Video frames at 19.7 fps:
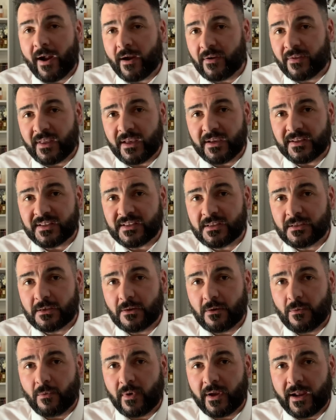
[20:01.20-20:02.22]
this,
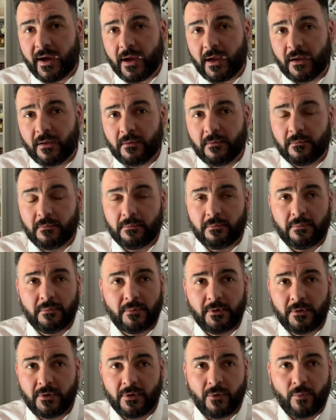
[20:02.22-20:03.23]
when I,
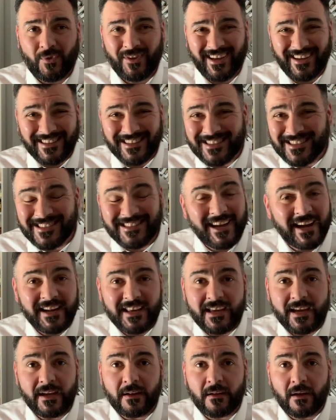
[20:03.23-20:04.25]
you know, when I
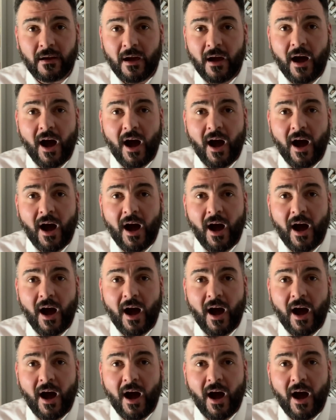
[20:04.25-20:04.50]
study it,